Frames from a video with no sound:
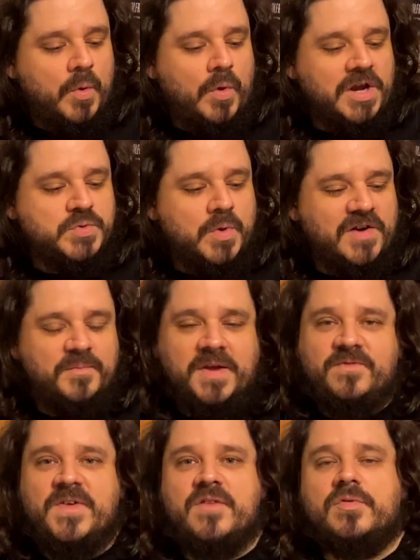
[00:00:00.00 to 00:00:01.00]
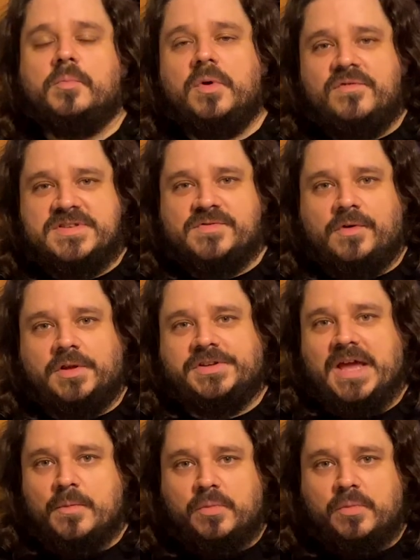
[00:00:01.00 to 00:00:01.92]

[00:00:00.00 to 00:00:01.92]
to watch one of my favorite movies of all time,